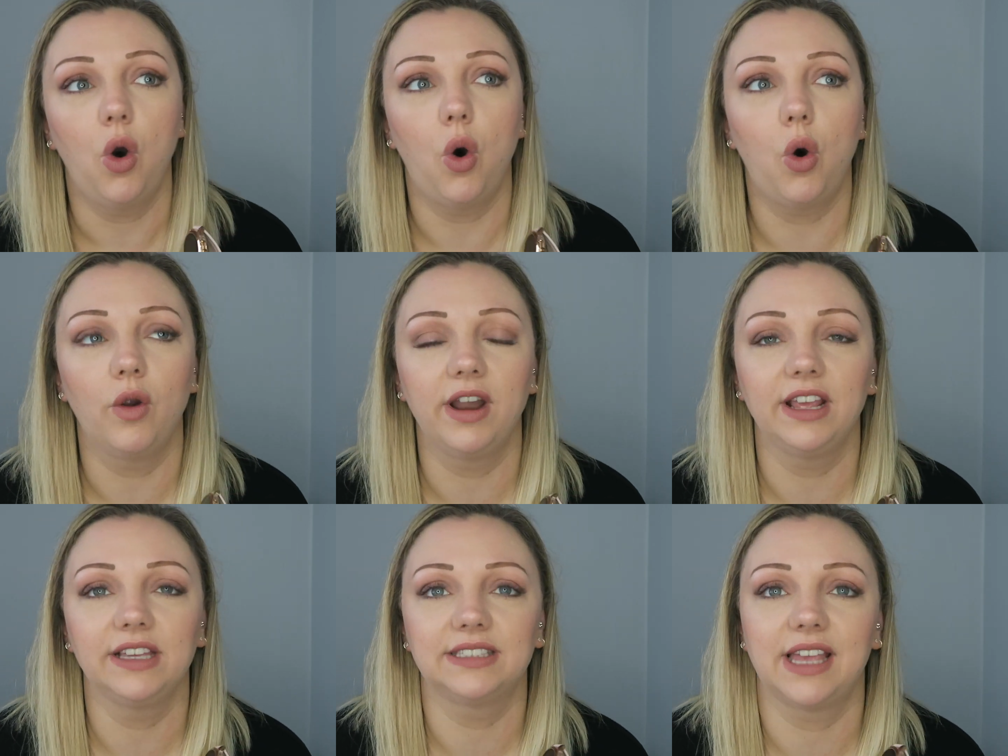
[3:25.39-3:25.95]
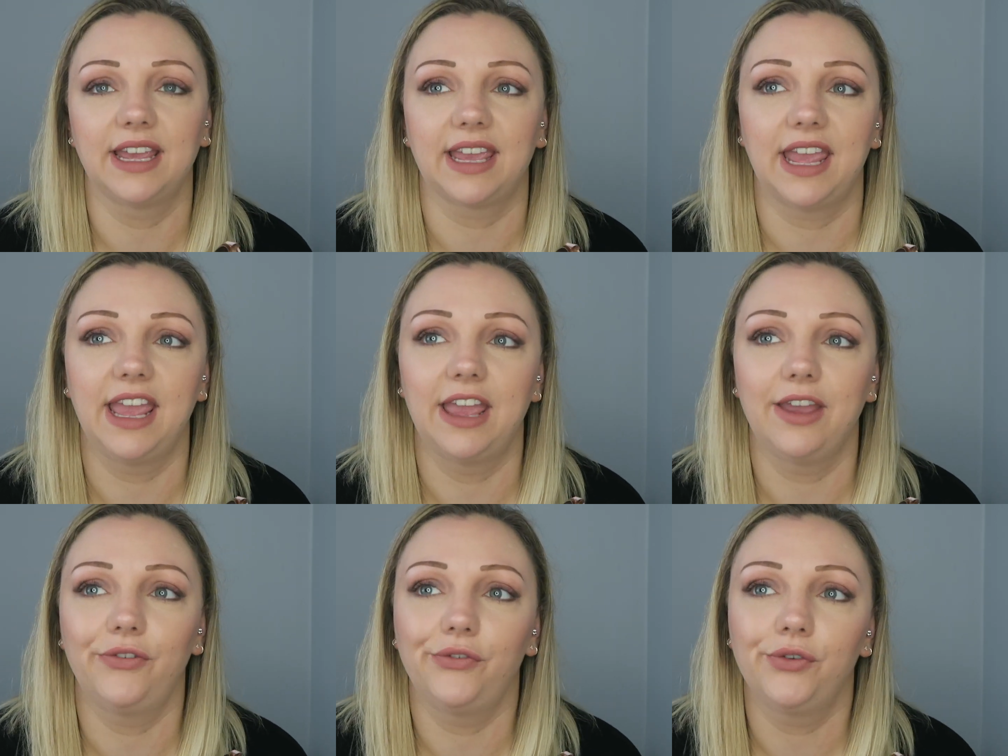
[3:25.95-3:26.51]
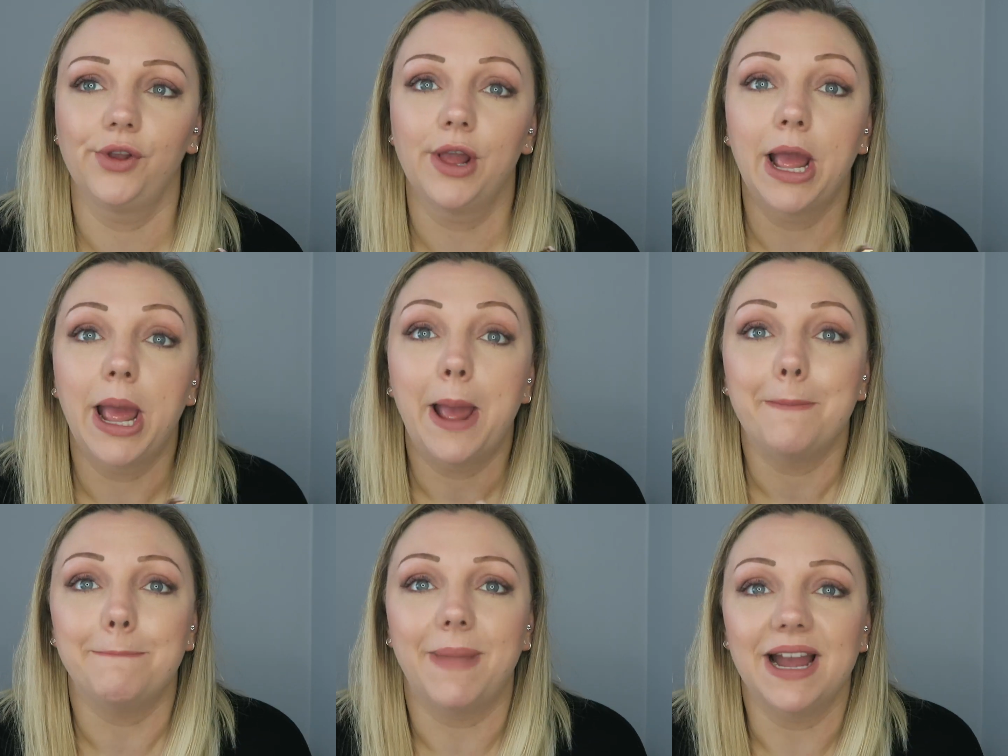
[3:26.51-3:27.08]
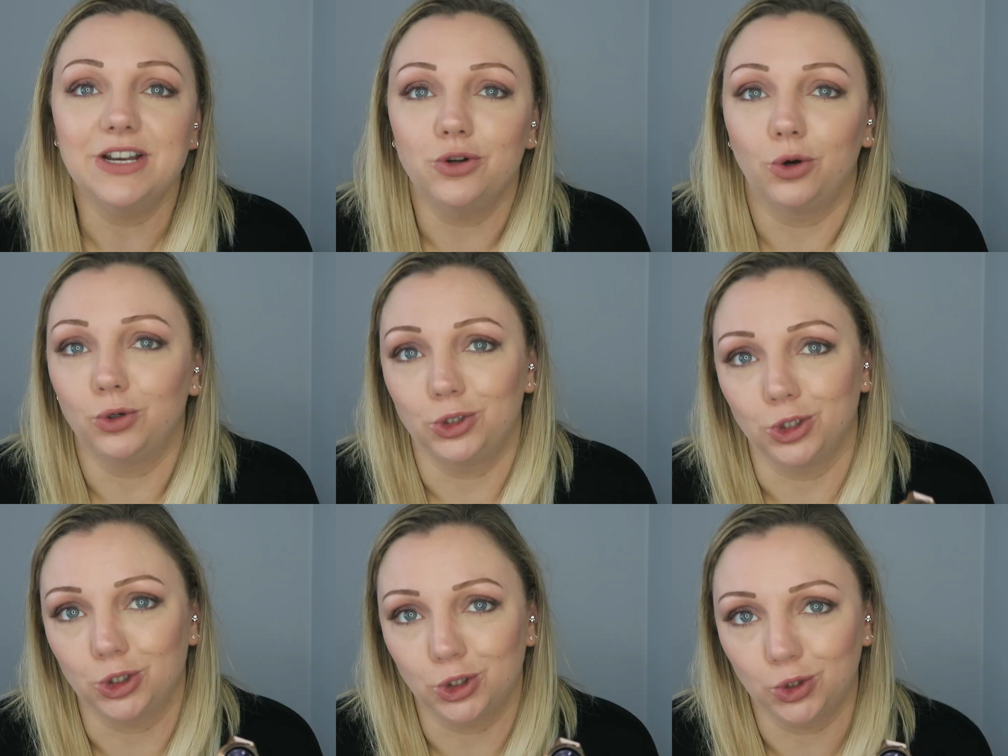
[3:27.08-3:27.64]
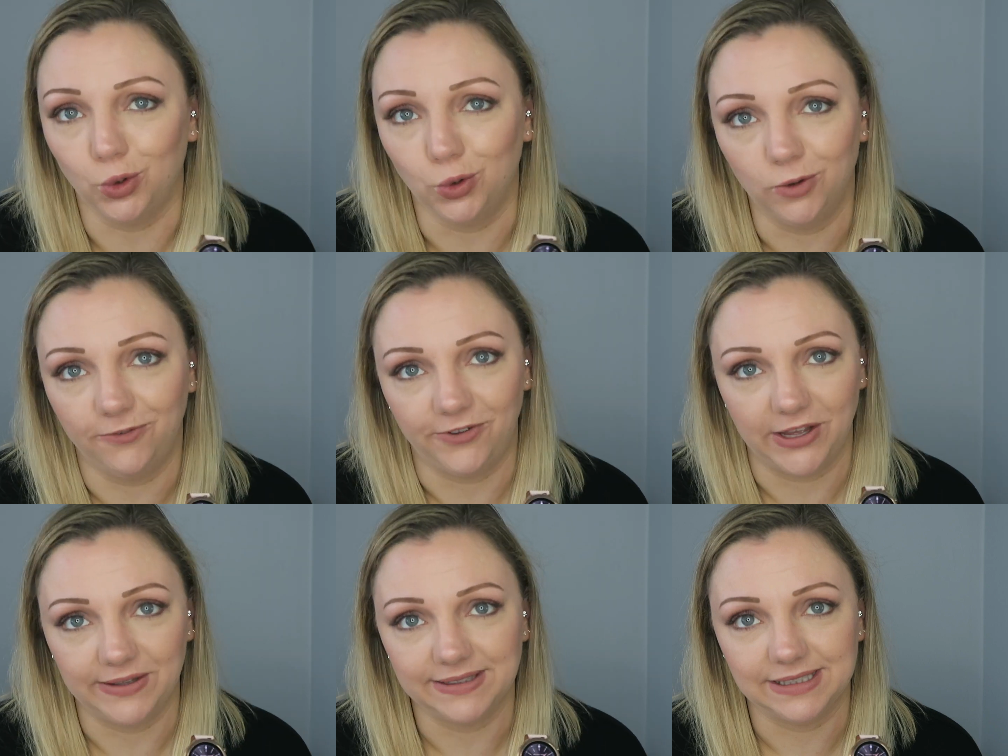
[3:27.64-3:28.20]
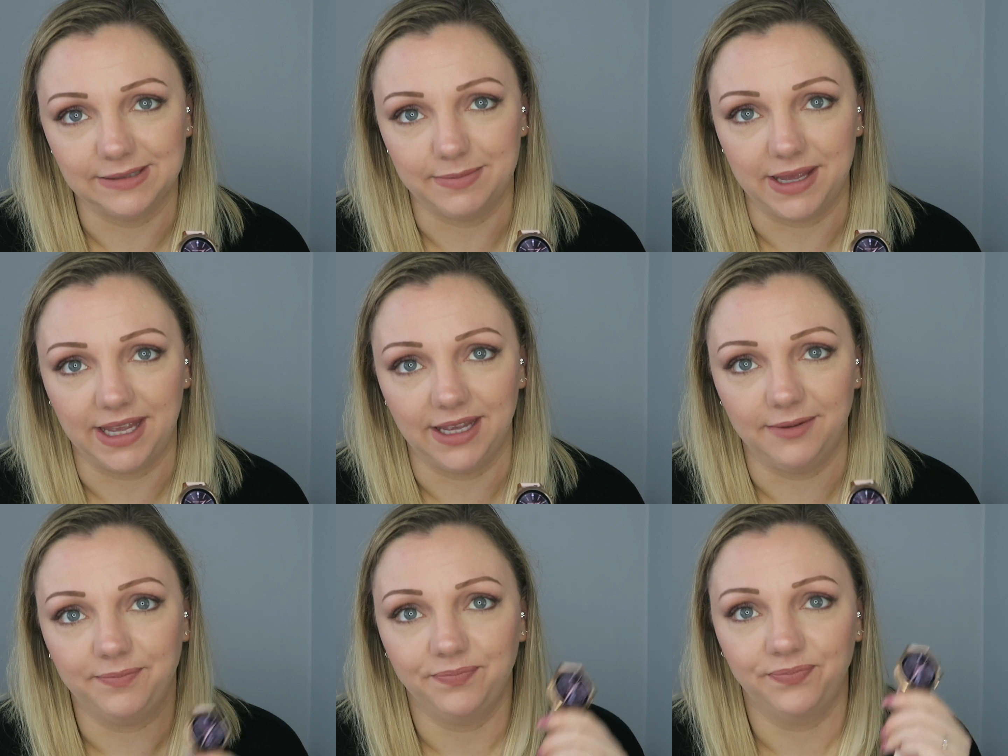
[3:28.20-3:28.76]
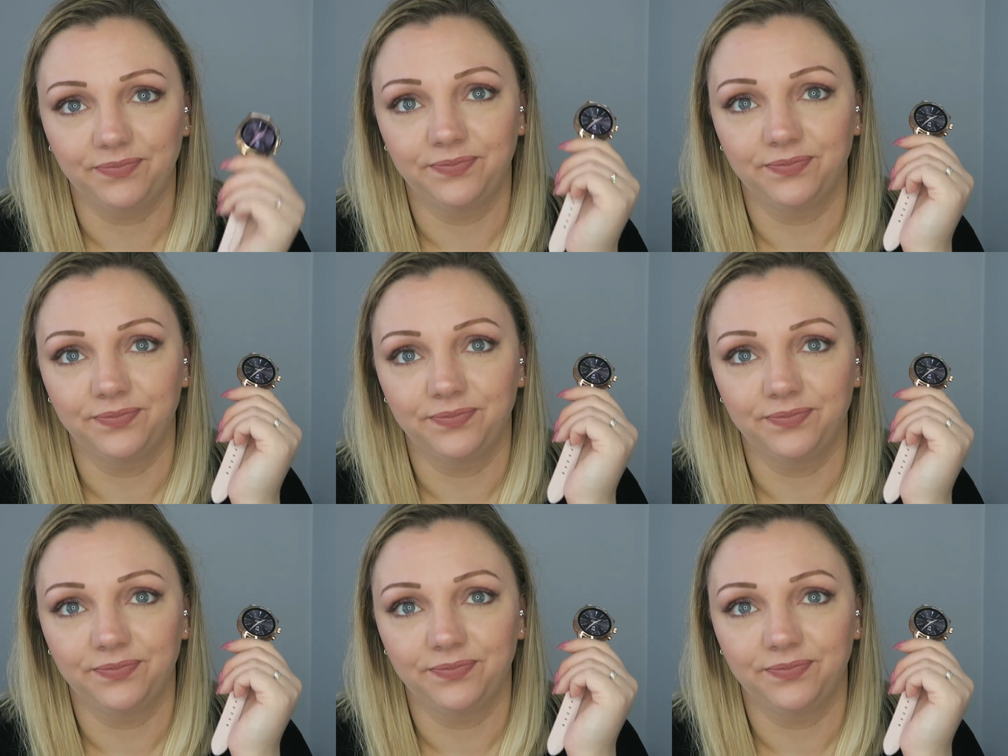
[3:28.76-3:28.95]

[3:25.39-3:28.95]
Or it's like if my daughter's school phones me,